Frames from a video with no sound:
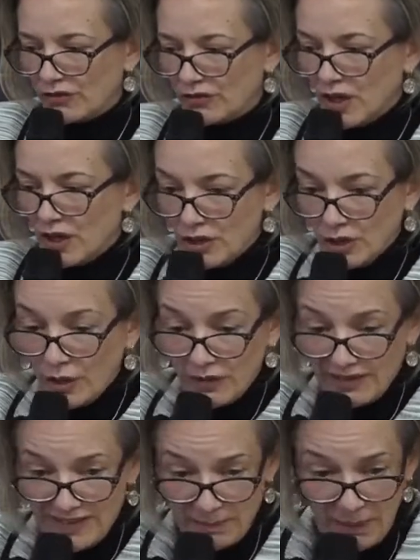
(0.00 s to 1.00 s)
you know, the
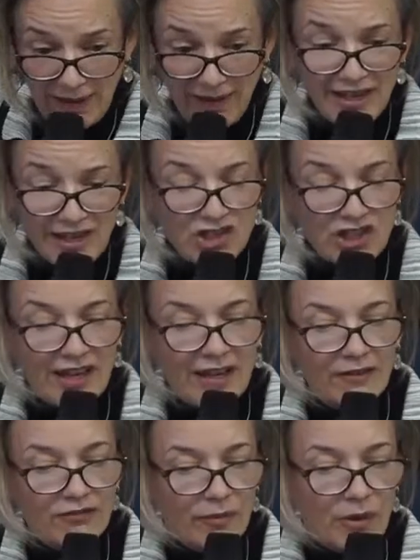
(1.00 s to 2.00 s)
supply chain from
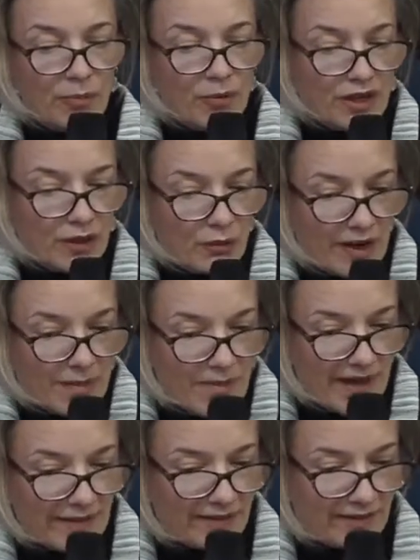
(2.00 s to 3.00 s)
the point when a
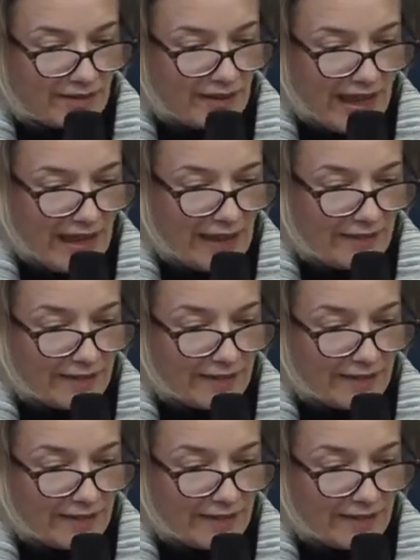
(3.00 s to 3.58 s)
medicine is